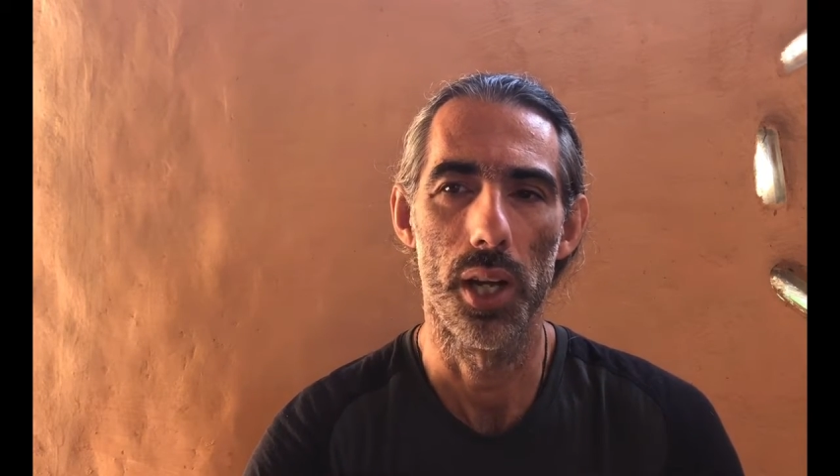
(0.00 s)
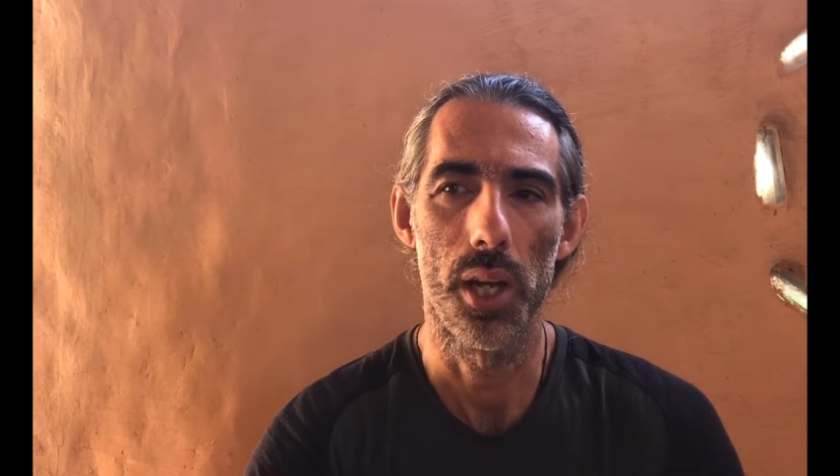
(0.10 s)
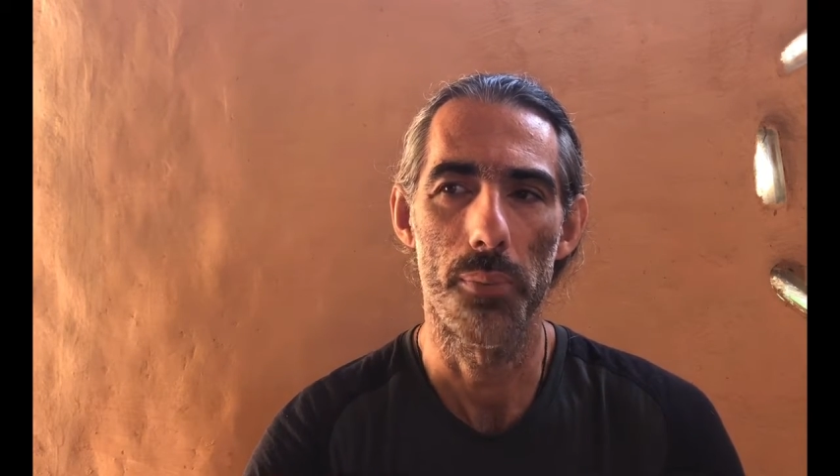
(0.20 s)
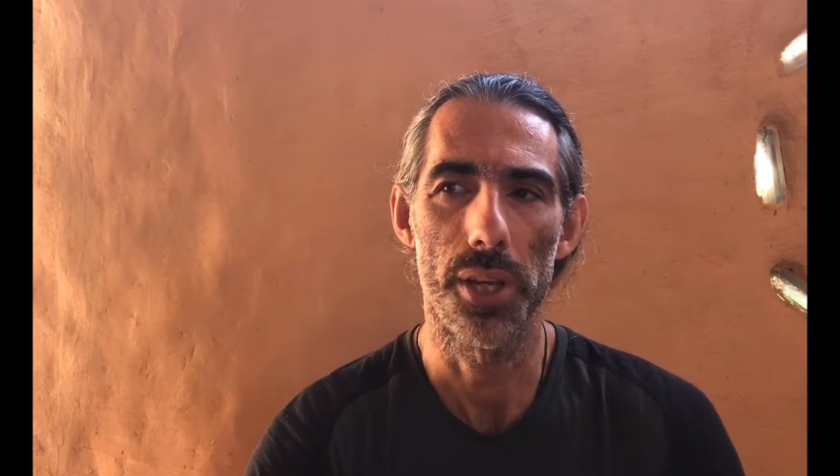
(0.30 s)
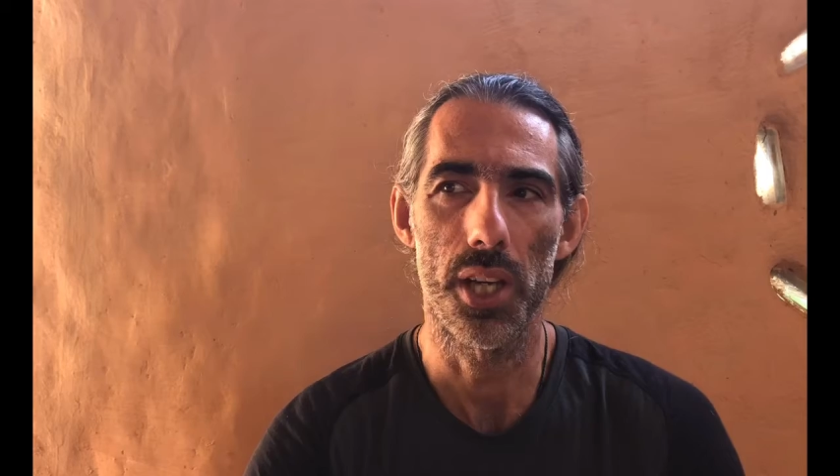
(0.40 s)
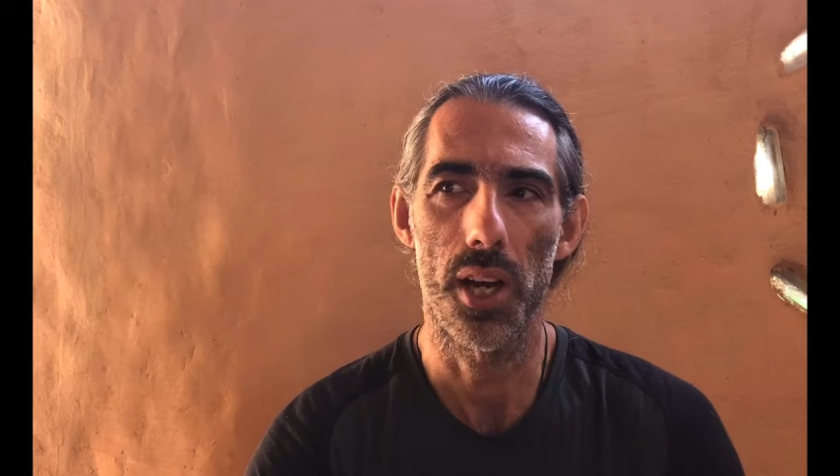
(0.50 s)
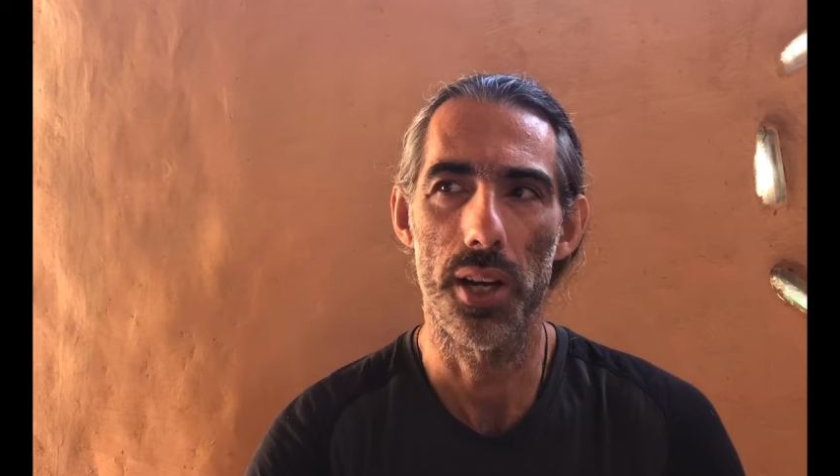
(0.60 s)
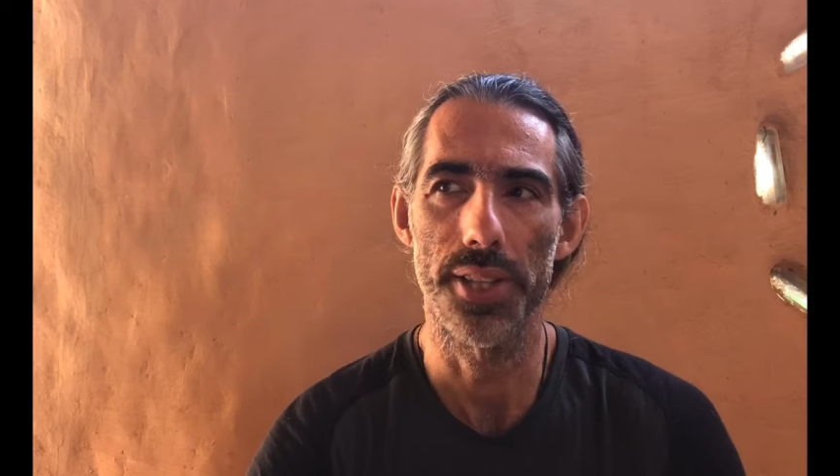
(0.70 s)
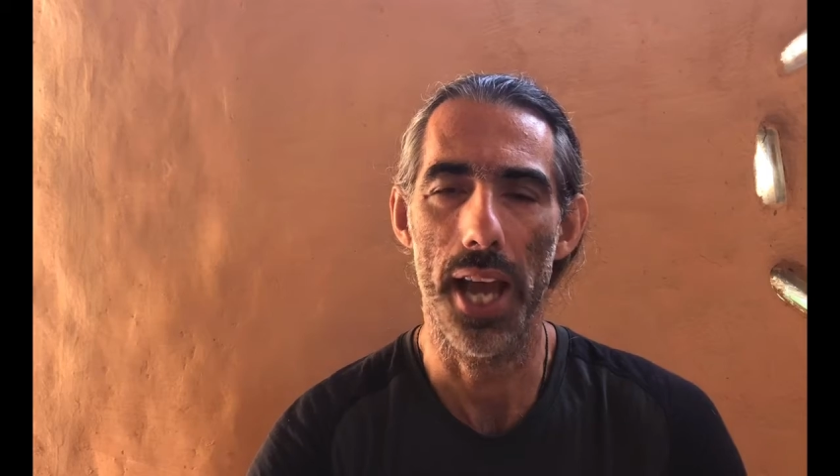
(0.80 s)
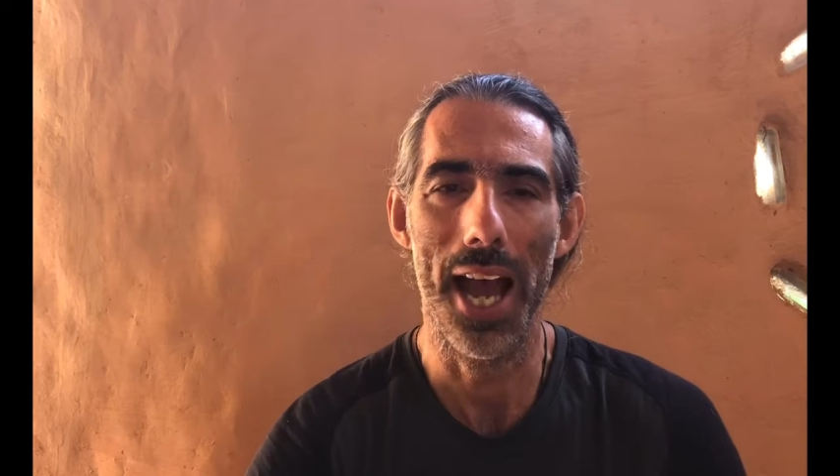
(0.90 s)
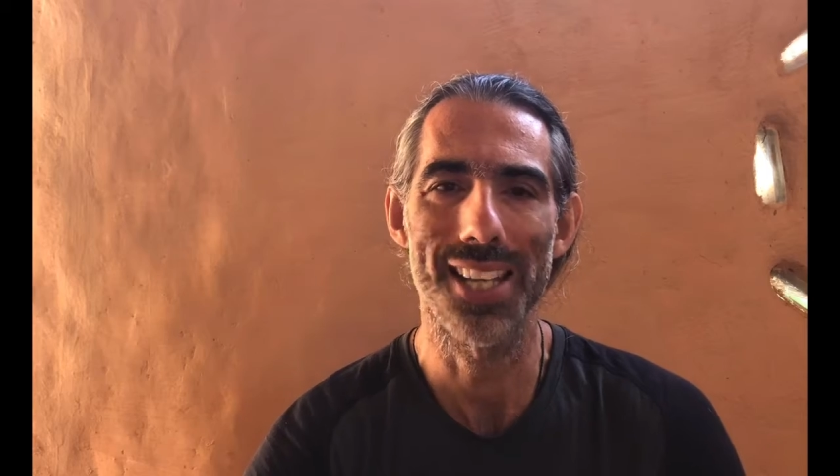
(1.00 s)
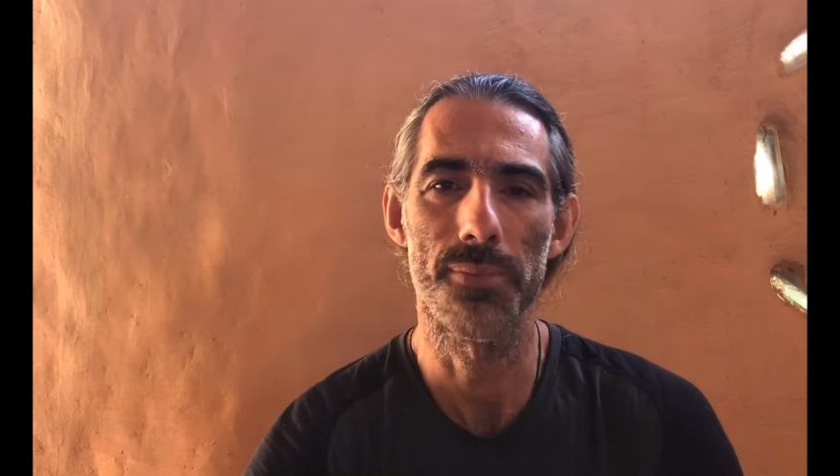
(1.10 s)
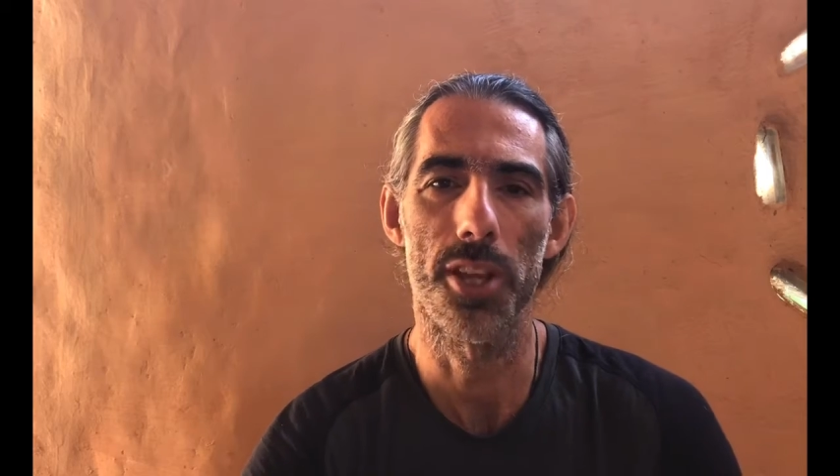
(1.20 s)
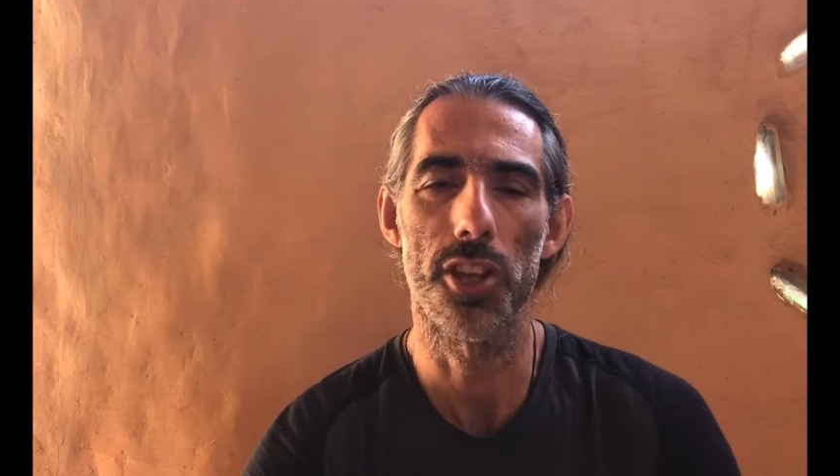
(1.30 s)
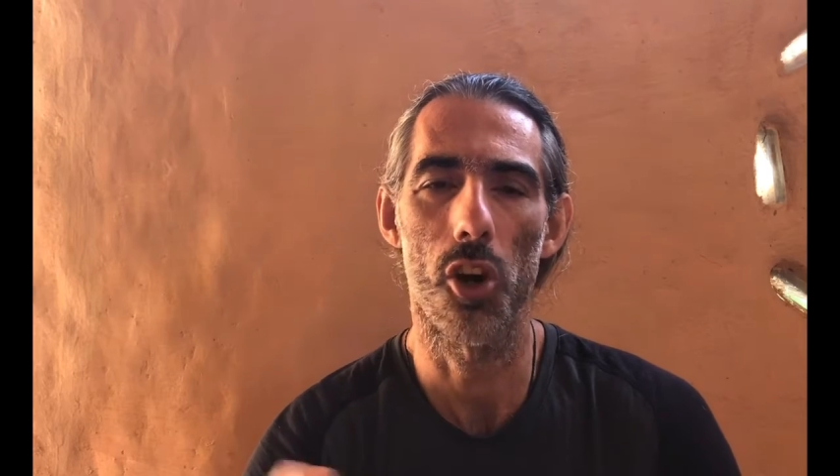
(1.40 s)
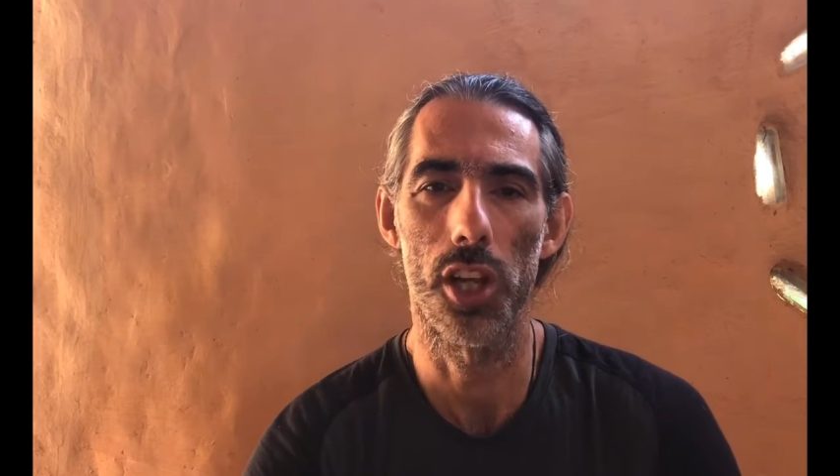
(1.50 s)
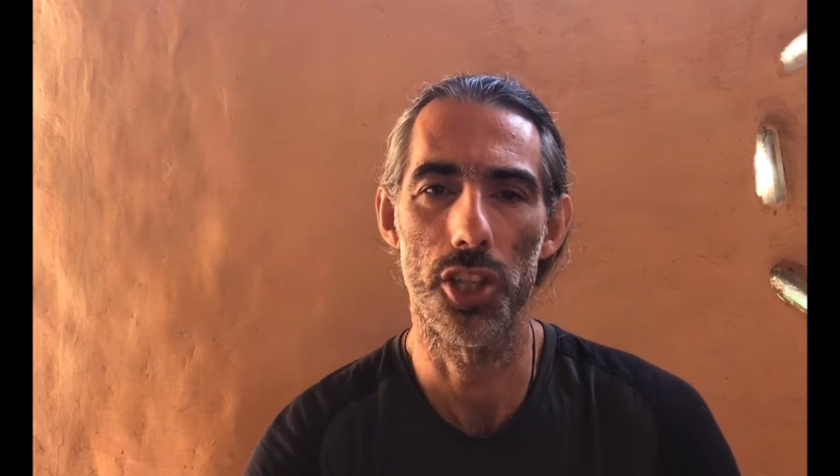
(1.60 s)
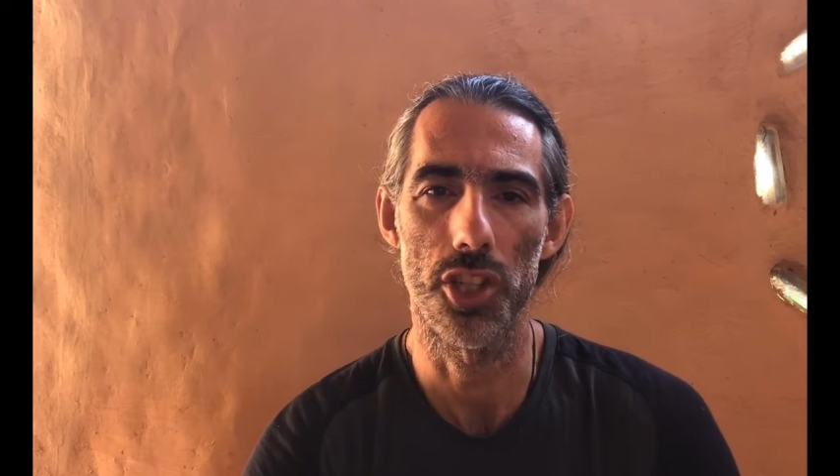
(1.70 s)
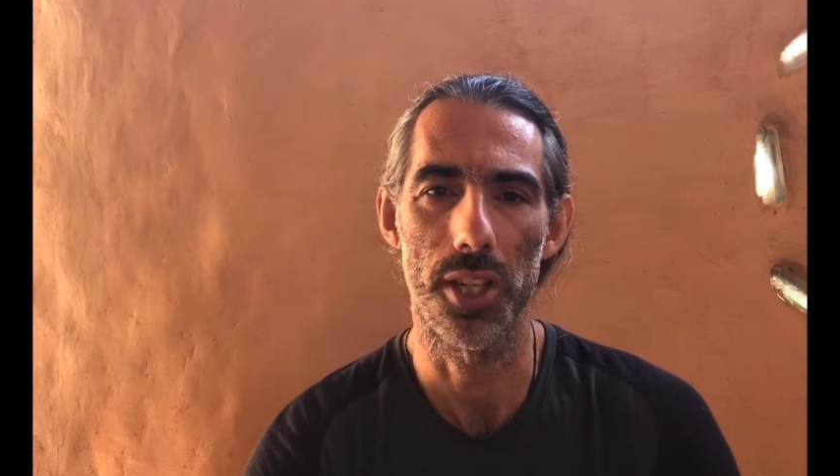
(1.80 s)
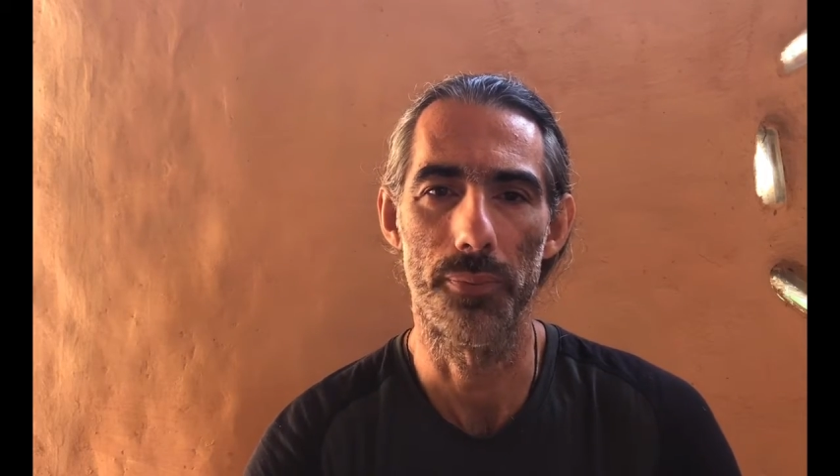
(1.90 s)
because it has a
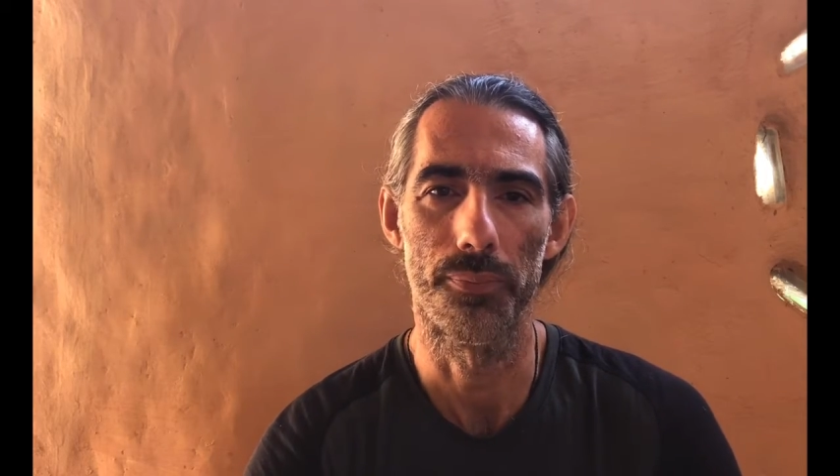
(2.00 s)
mythology.